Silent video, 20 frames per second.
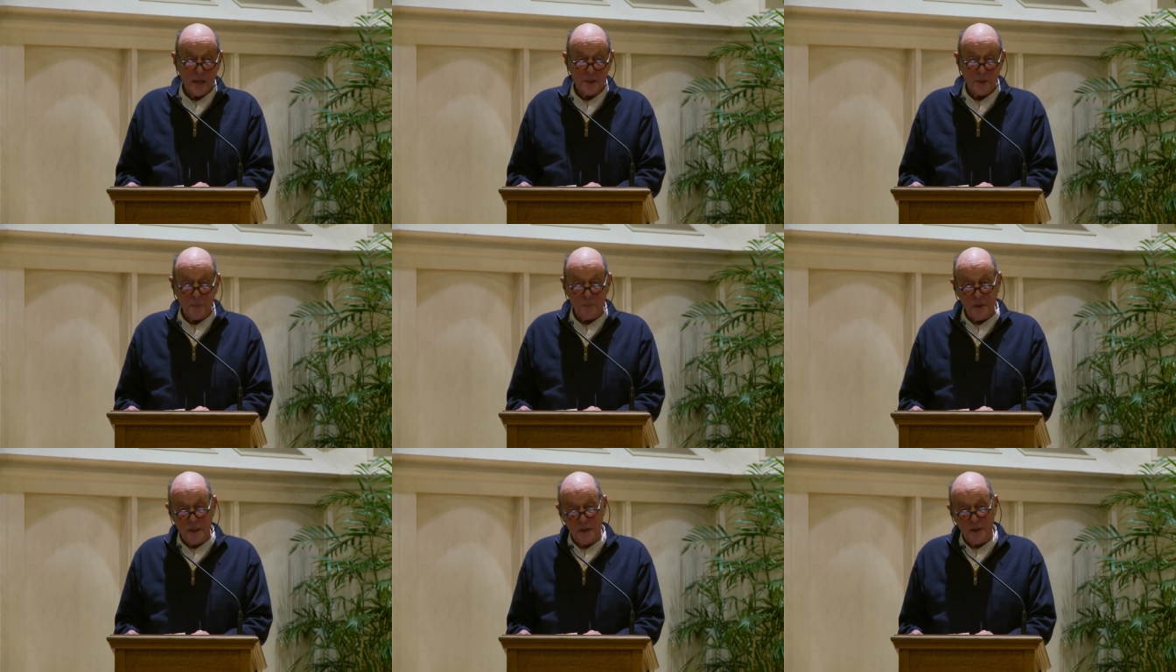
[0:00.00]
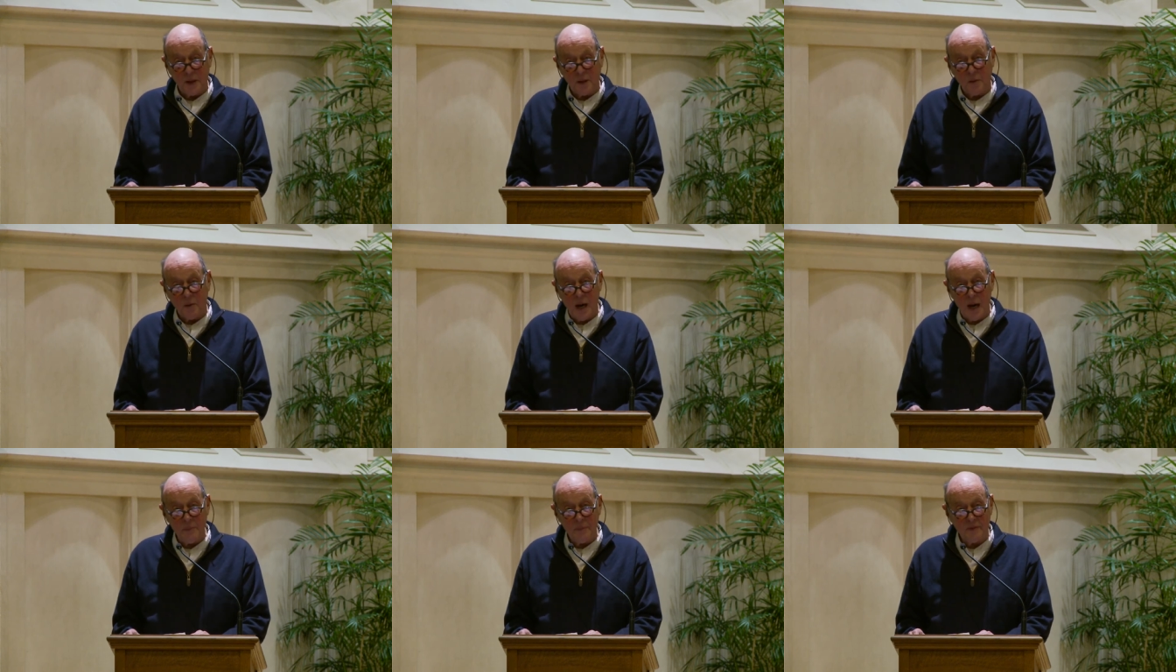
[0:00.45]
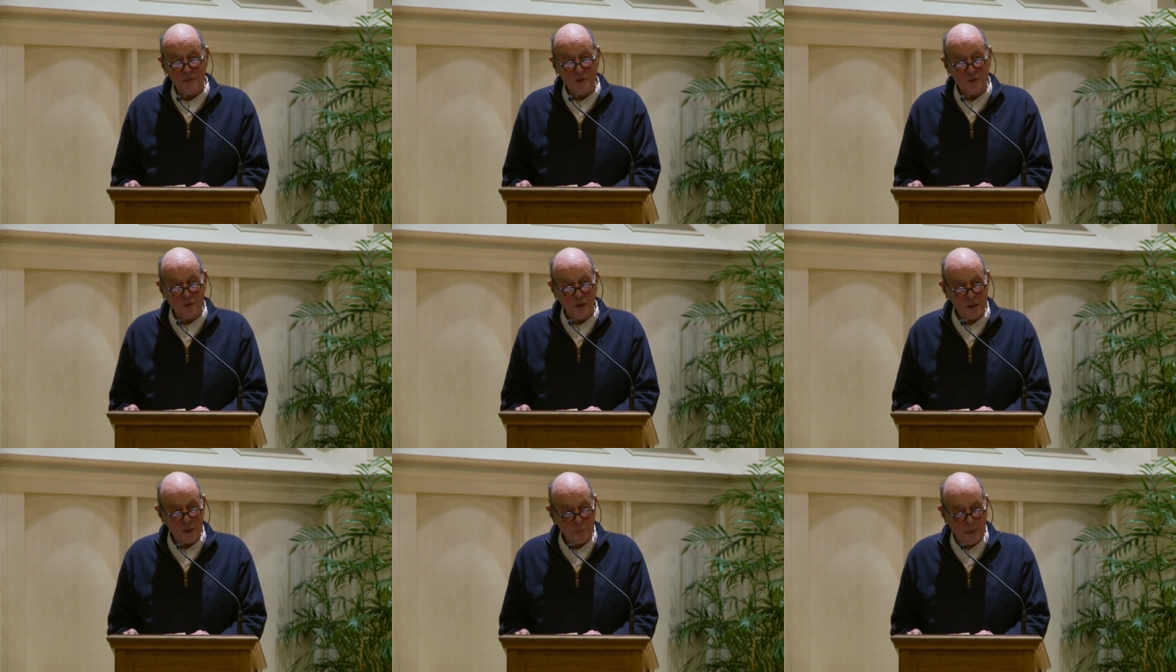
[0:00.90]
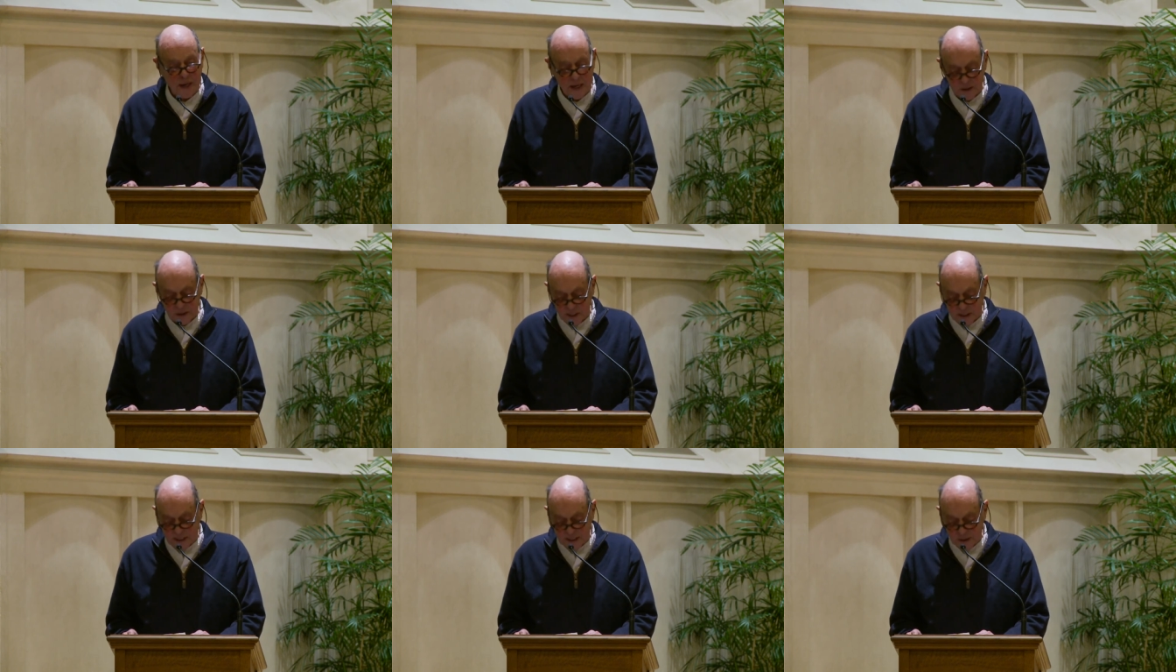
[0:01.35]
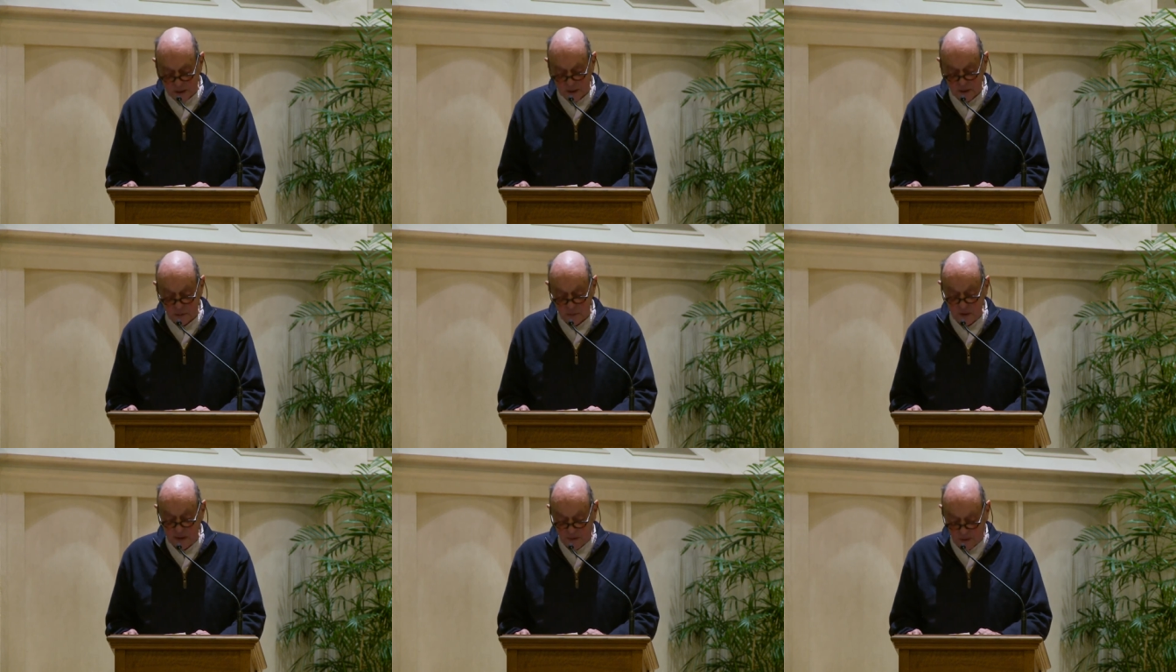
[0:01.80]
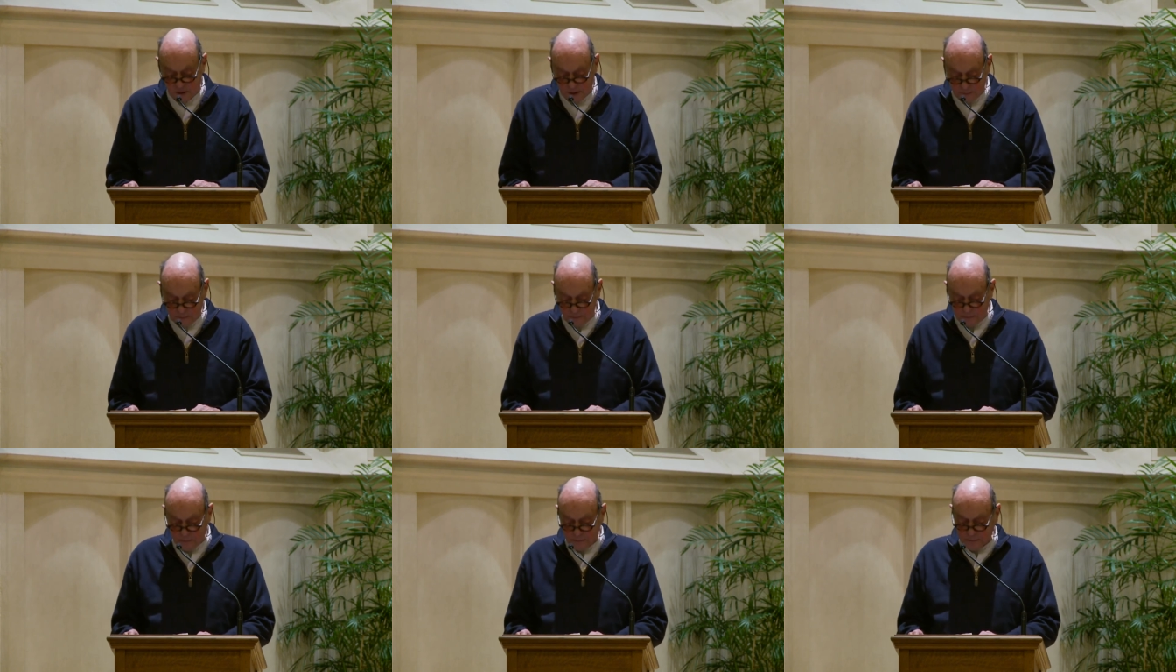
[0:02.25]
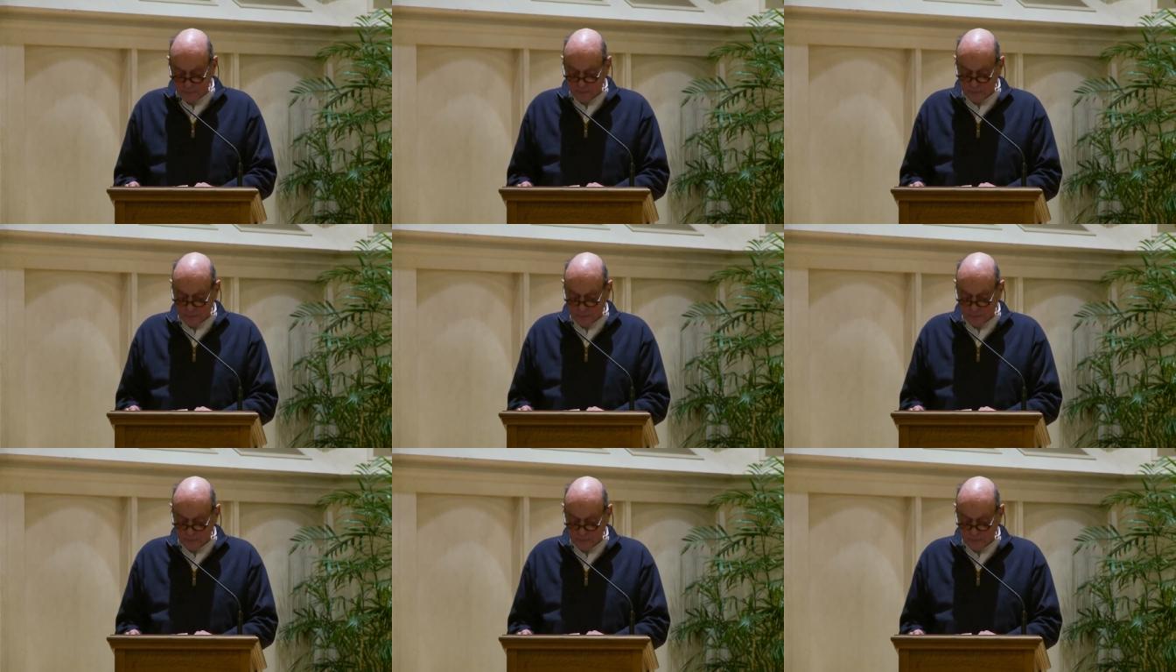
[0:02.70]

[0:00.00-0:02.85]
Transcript: to be the crime of trespass against the river.